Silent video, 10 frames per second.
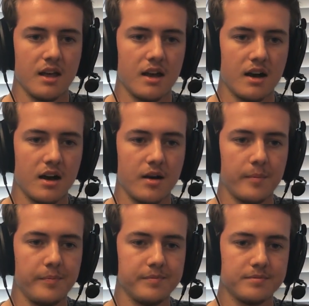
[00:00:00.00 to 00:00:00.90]

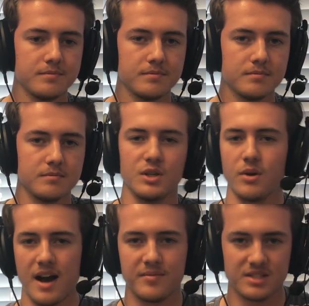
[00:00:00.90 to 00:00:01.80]

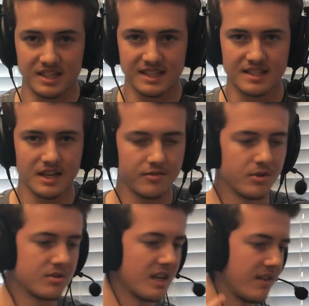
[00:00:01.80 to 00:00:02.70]
Obviously these
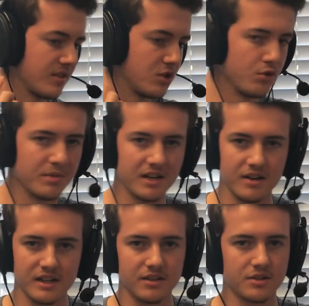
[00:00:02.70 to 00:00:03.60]
headphones, they have a 2-pin on
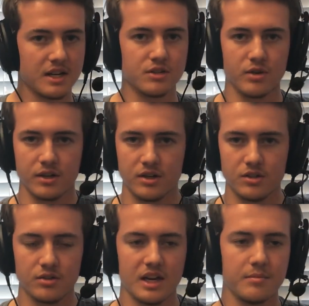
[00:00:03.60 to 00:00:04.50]
either side, so I couldn't do
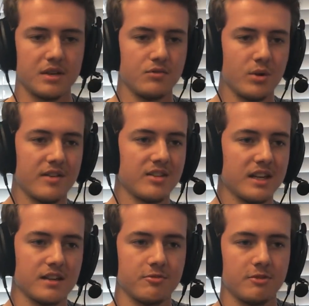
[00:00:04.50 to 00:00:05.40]
that. But if you have
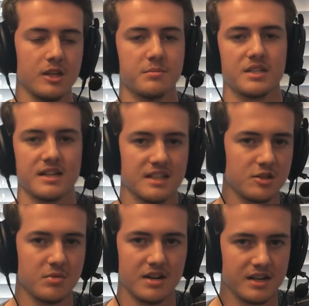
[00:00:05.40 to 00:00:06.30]
like Philips
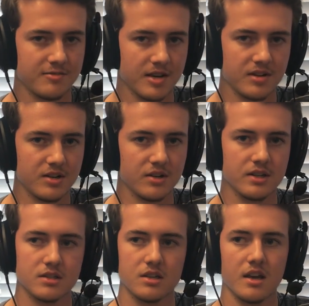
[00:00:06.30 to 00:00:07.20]
SHP
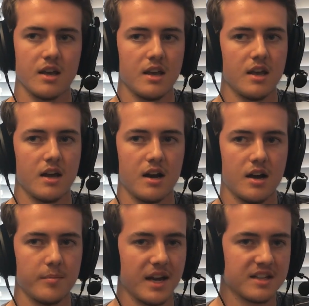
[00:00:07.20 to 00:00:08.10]
9500s,
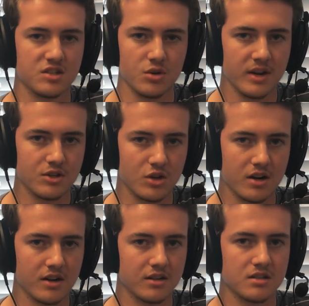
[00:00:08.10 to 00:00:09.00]

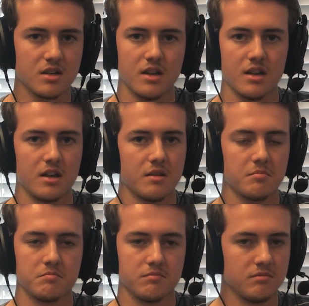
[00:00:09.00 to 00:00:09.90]
X2HRs,
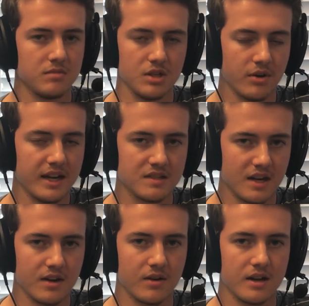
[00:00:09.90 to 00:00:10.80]

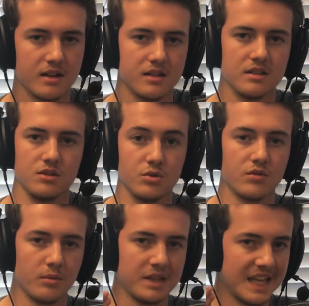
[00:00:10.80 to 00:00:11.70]
etc., you can
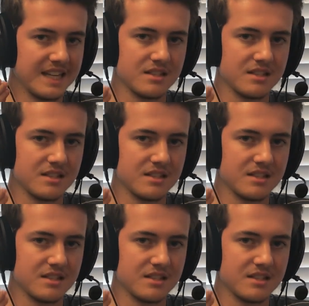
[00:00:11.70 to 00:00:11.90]
replace